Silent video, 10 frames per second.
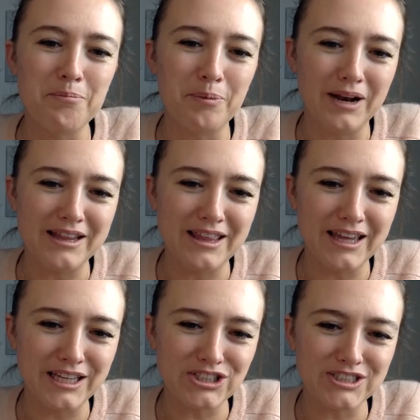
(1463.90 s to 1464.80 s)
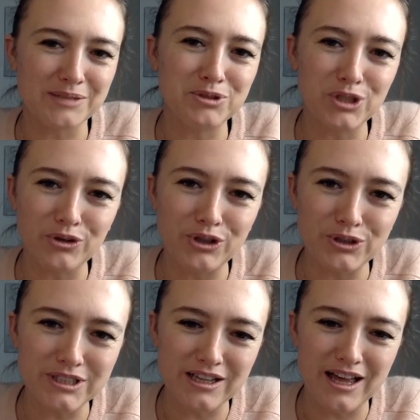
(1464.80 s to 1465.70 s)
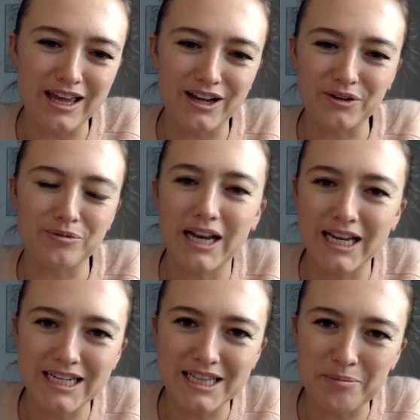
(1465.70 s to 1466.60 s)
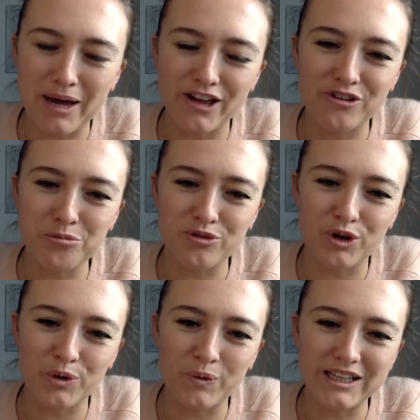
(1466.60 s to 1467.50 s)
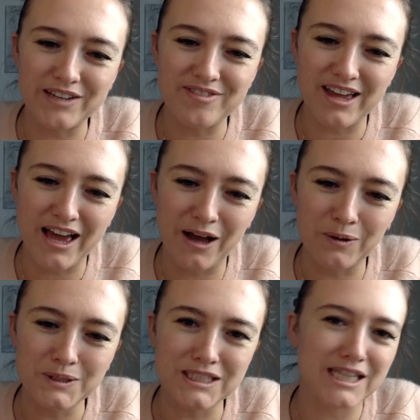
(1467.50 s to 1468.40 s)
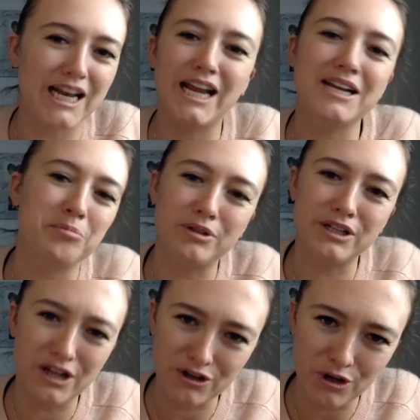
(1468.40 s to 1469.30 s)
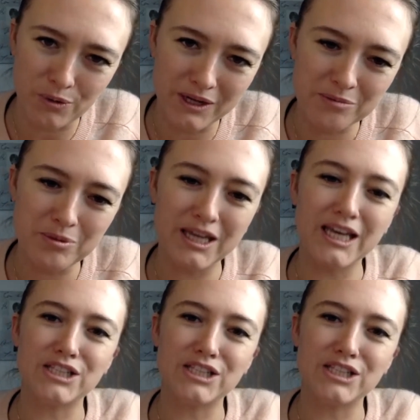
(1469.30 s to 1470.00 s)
But I think it's just I'm so used to like running to the bathroom before we leave the house that I end up really not having to pee.